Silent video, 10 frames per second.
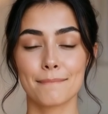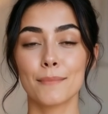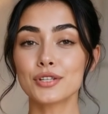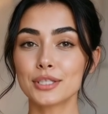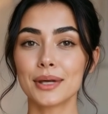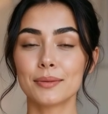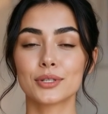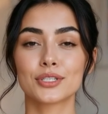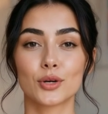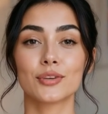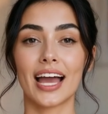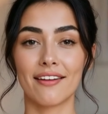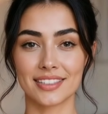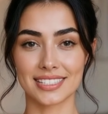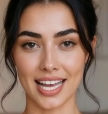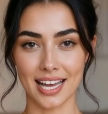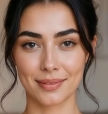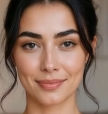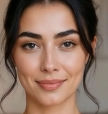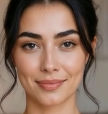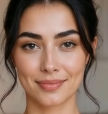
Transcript: Most people don't have the time.